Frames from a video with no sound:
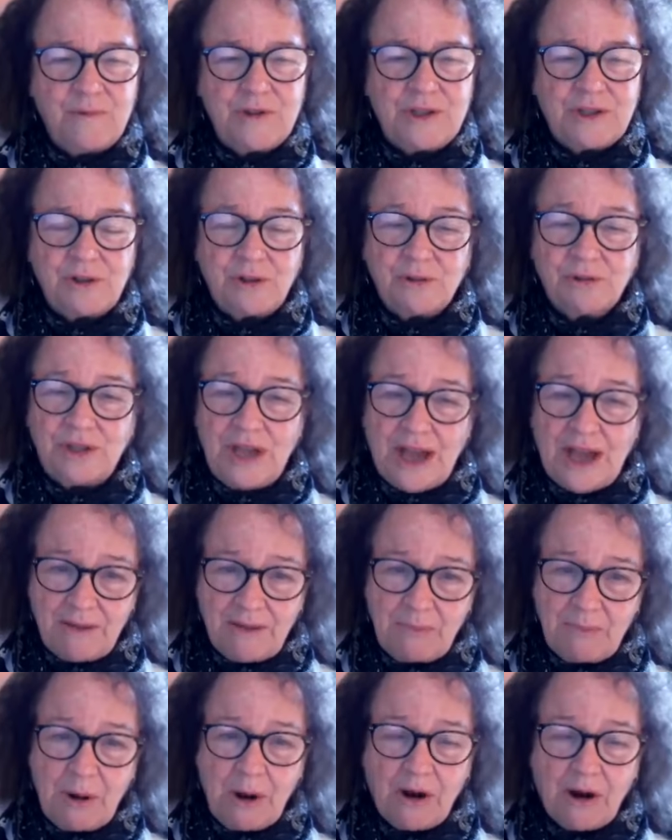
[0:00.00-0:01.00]
So
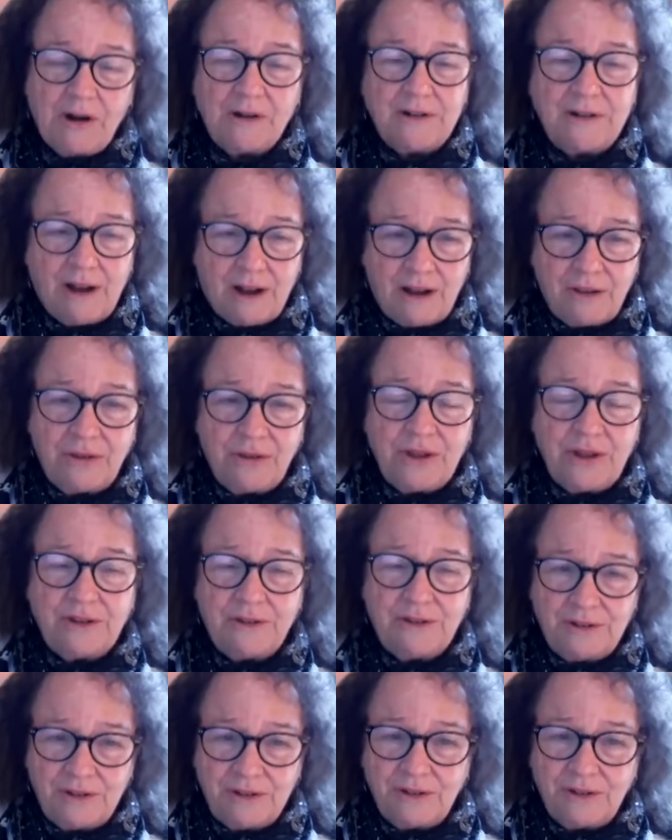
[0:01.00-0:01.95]
that part, I think,